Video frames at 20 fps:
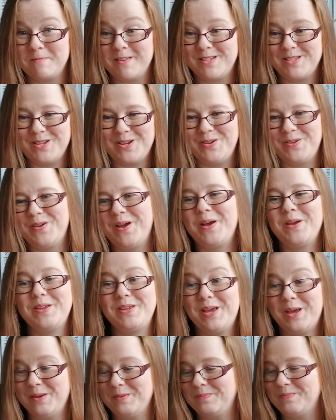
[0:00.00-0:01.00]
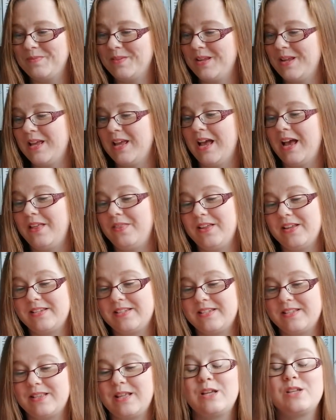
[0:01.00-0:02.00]
So and
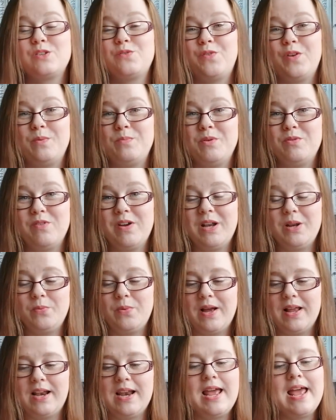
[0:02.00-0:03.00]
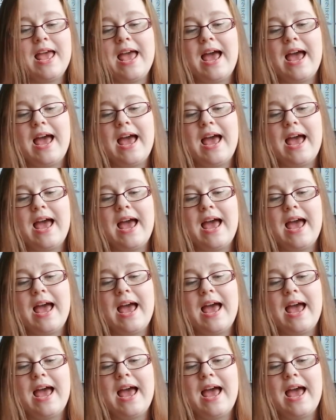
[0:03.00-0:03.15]
that's fit me really well.